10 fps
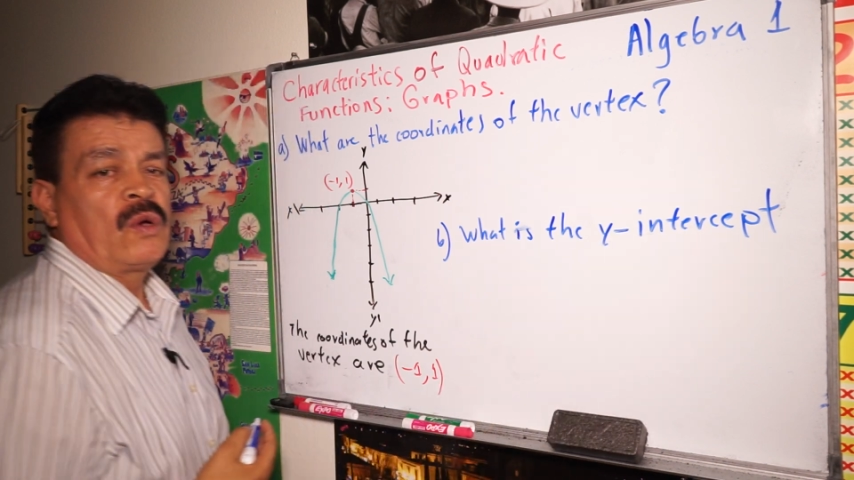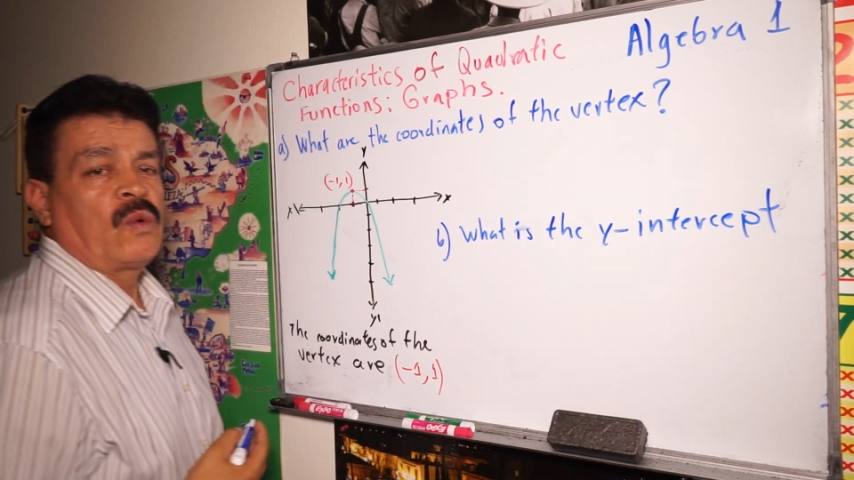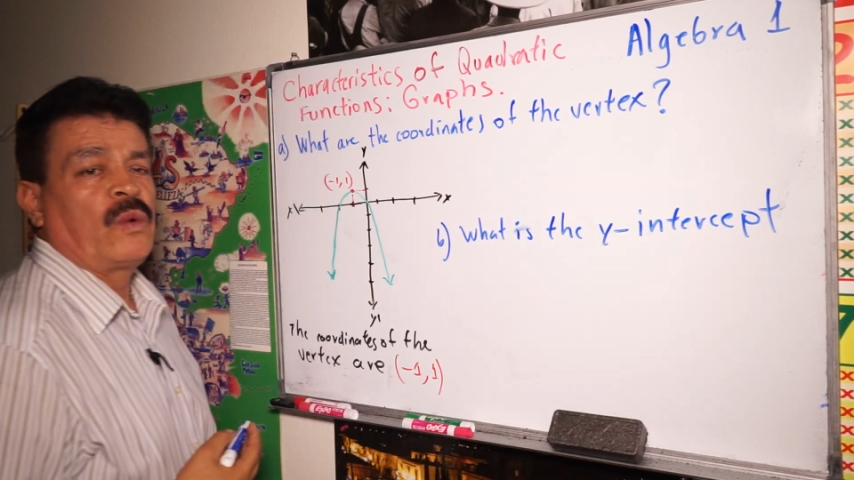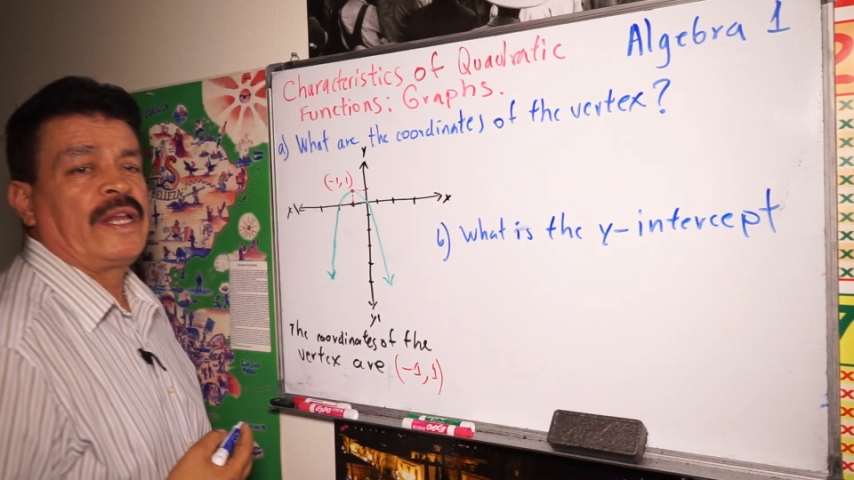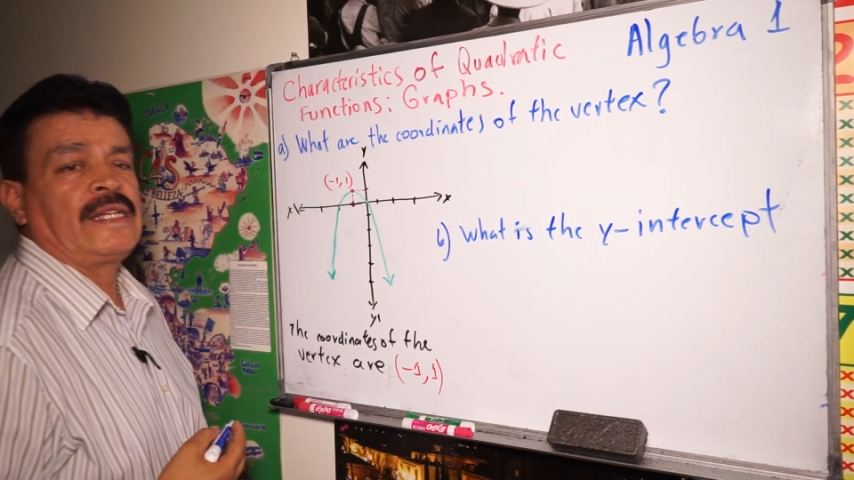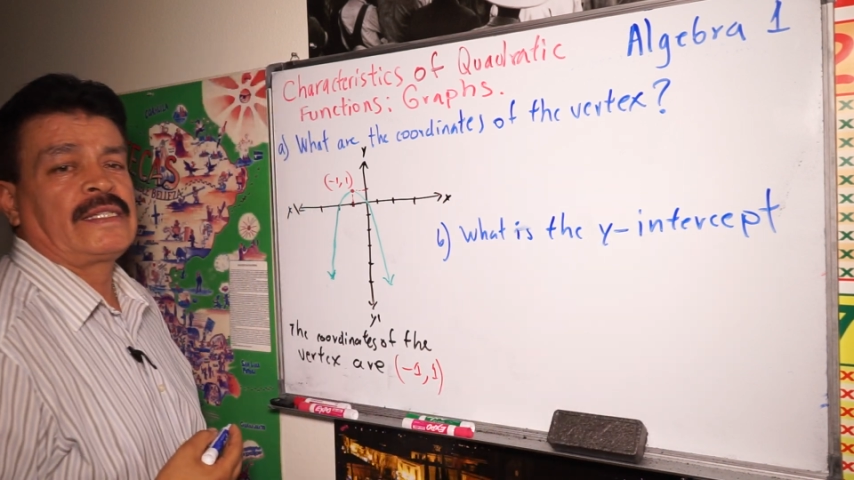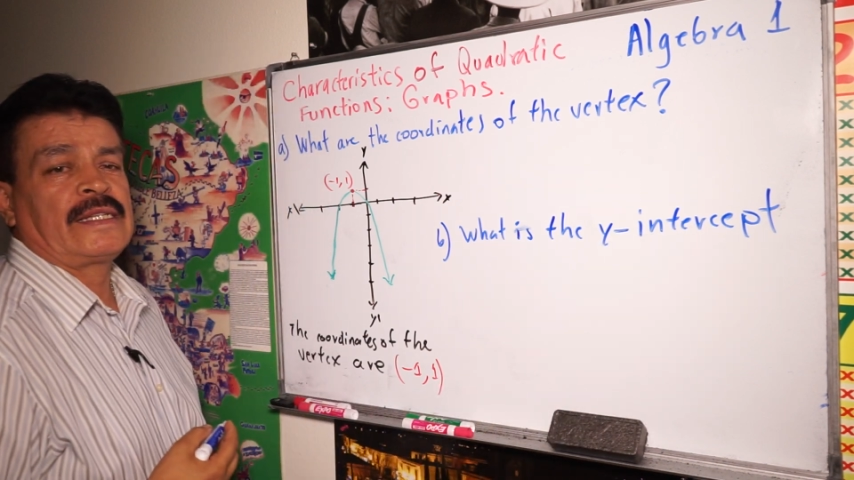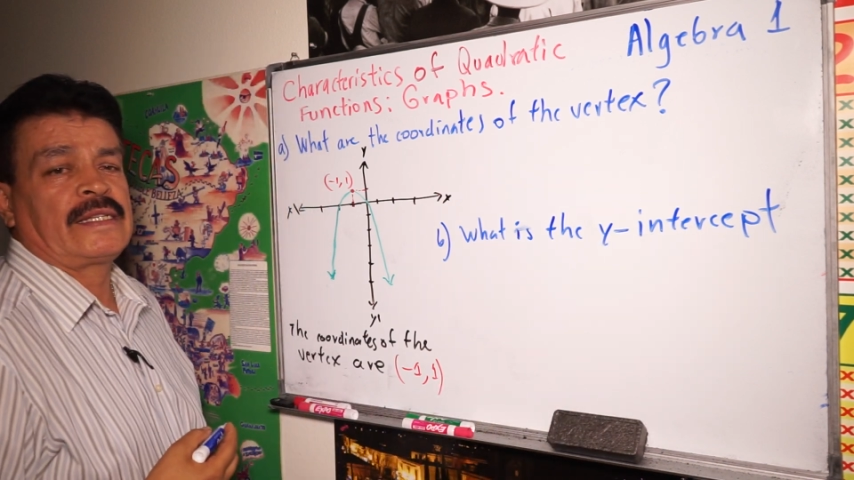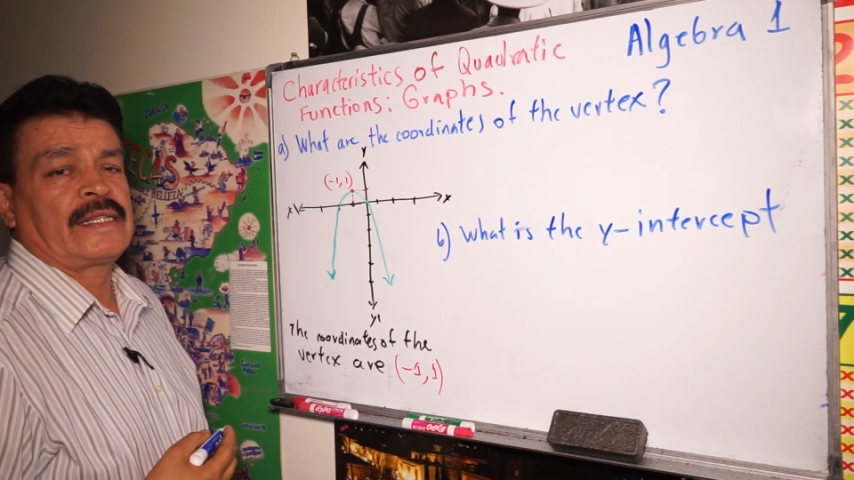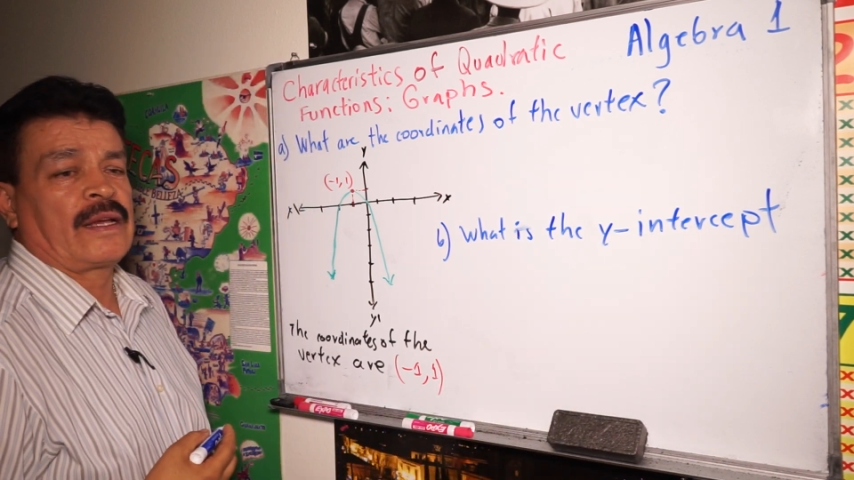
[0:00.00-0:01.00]
where is
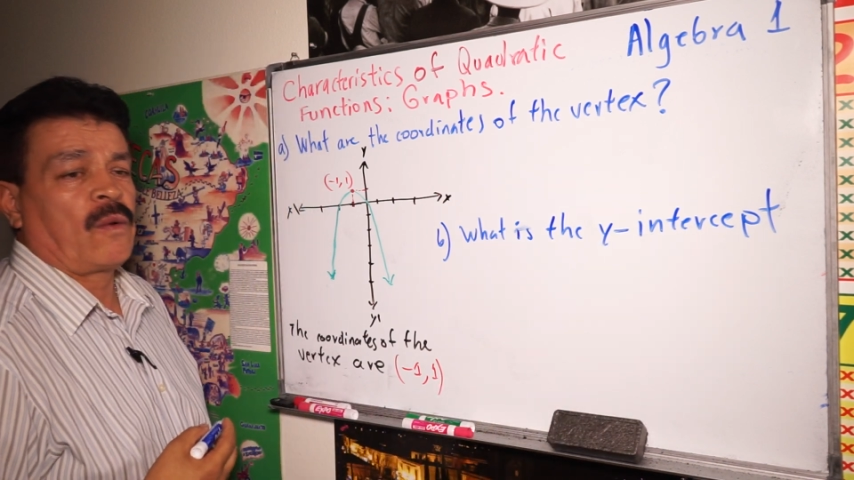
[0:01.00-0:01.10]
the